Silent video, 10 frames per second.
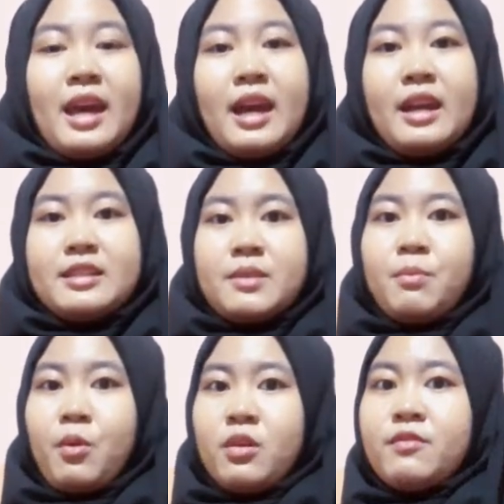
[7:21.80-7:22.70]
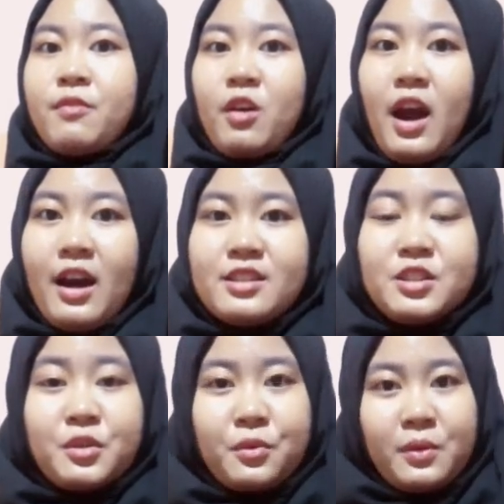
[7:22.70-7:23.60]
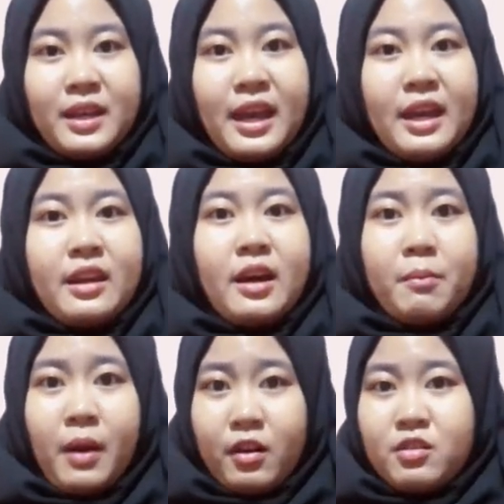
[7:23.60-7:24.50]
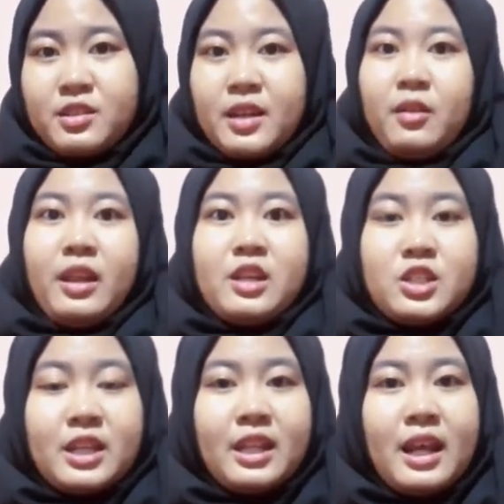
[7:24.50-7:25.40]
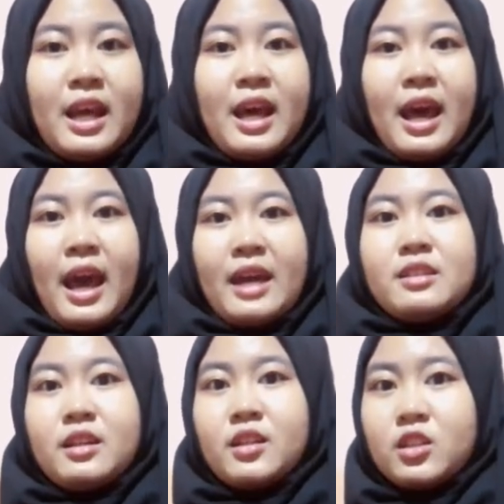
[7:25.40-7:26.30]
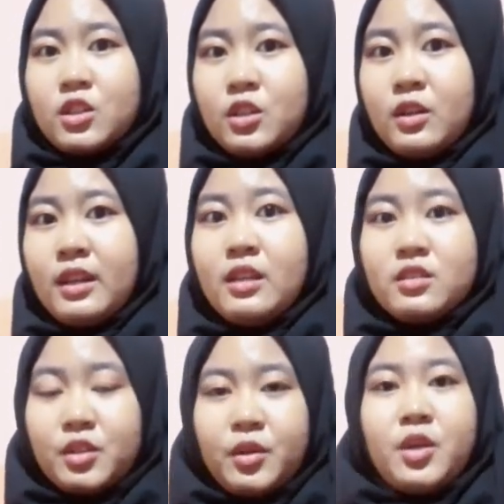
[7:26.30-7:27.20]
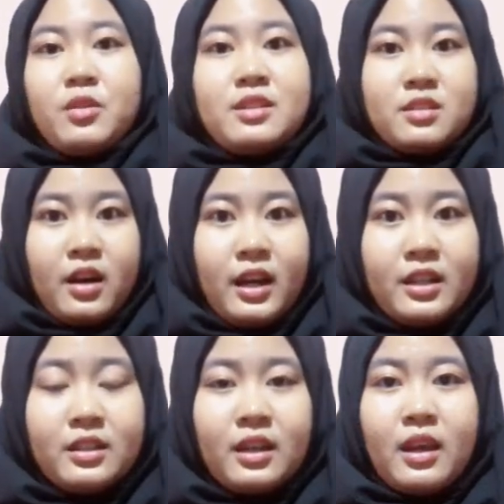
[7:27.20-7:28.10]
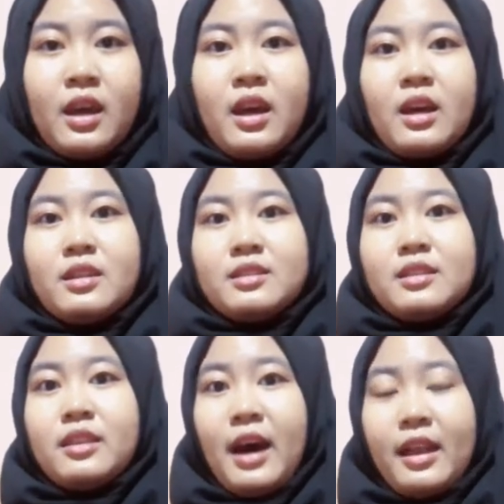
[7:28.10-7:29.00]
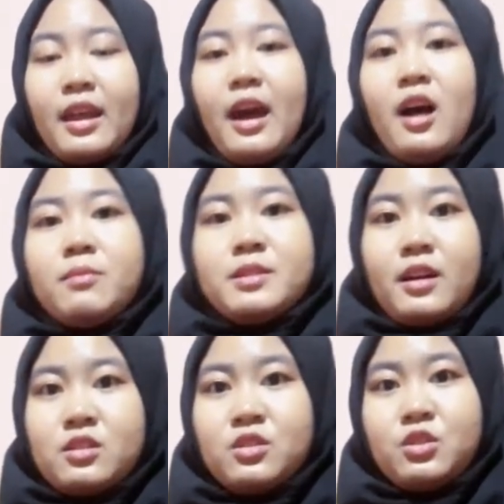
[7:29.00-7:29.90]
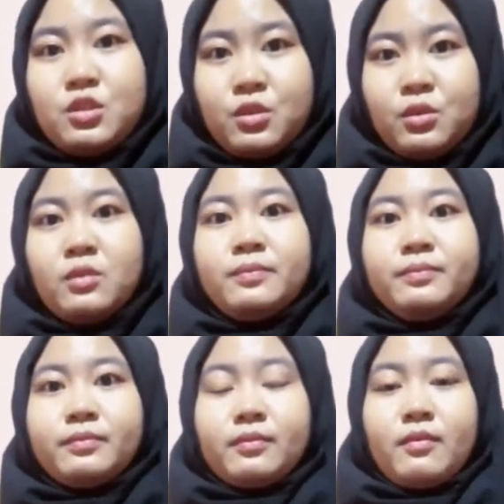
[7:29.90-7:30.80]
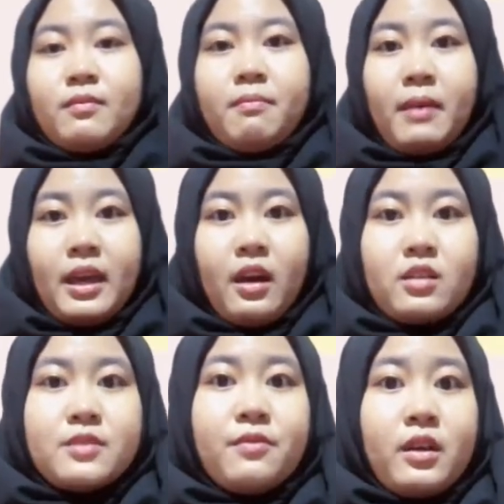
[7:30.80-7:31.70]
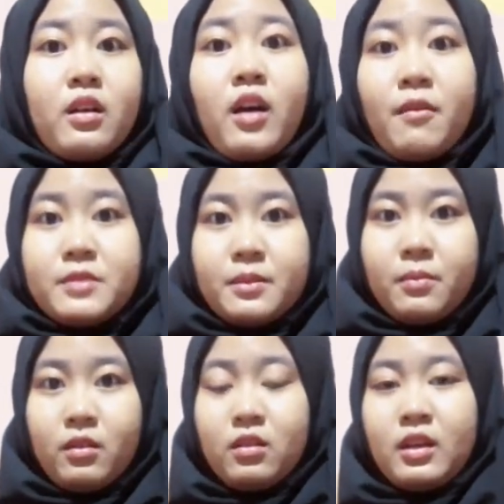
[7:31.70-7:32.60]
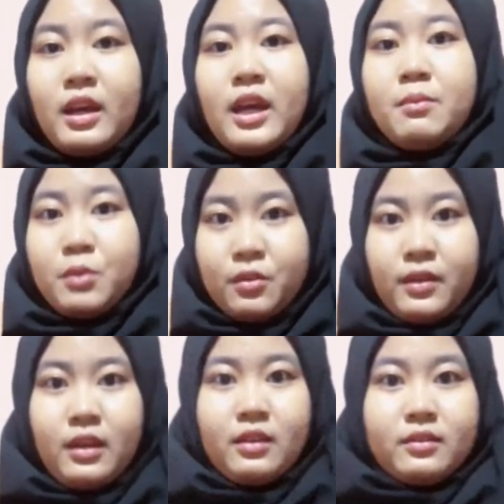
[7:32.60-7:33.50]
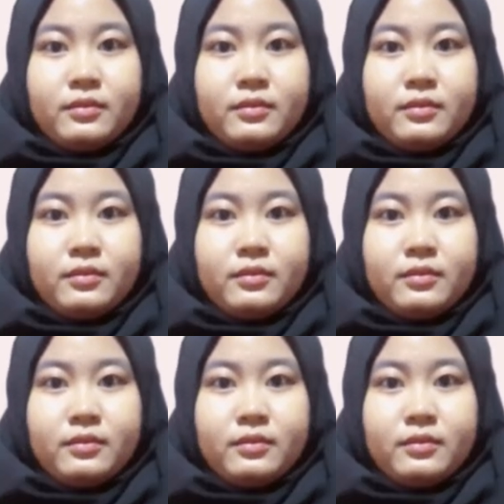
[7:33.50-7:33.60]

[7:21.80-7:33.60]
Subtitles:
It is important for us to create a better circulation and a good interior design that helps us to make us feel comfortable in moving.